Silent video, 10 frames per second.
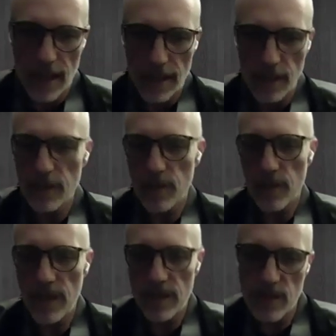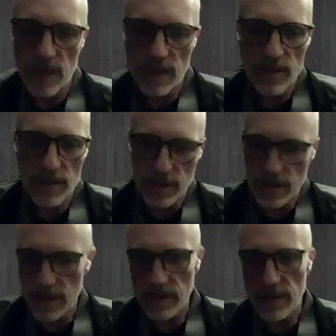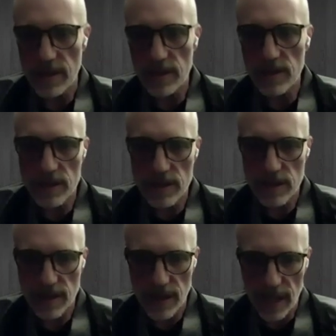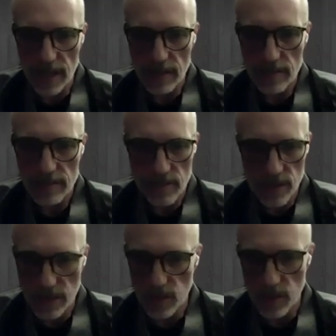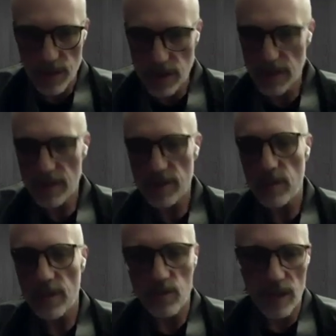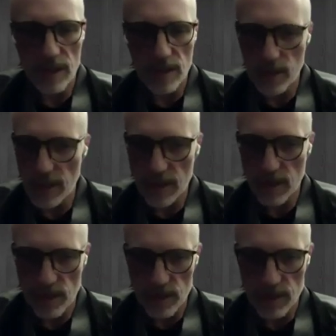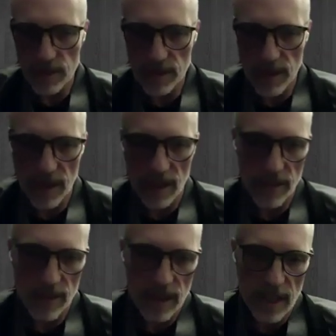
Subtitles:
Those erratic drivers are just as conditioned as I am, just with just as much right to be on the road as I have.